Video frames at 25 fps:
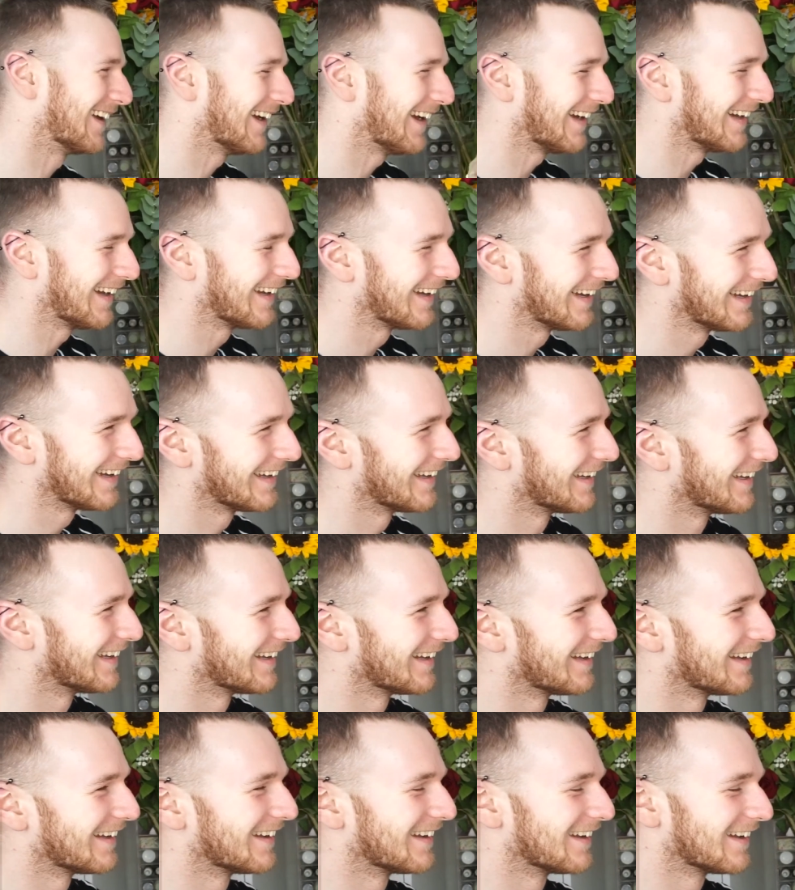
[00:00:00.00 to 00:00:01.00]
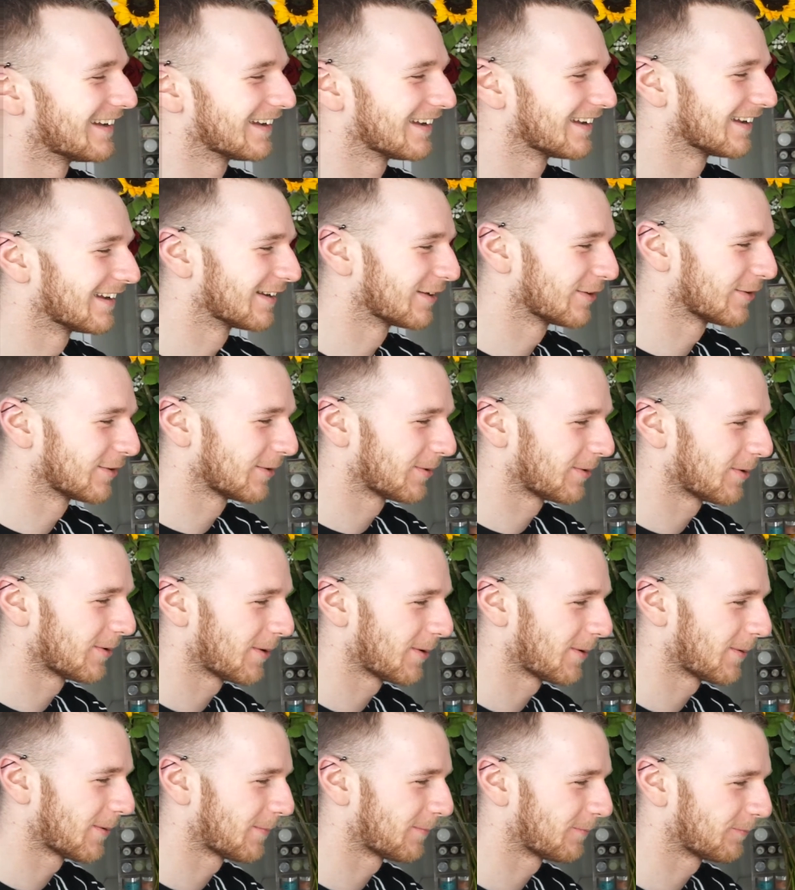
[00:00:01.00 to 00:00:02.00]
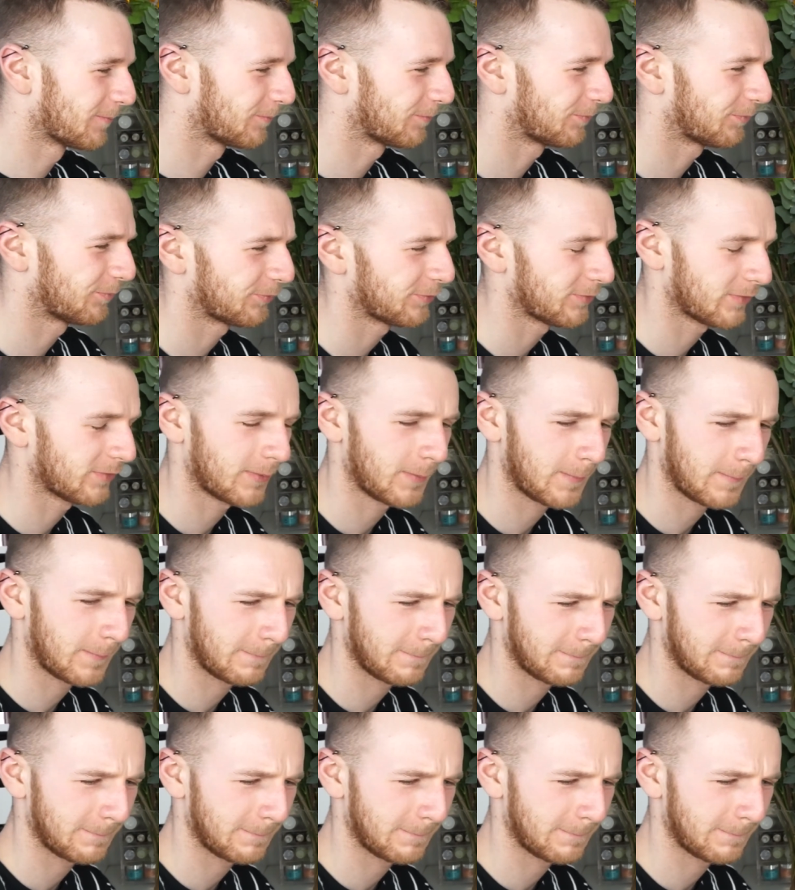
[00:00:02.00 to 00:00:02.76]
[no speech]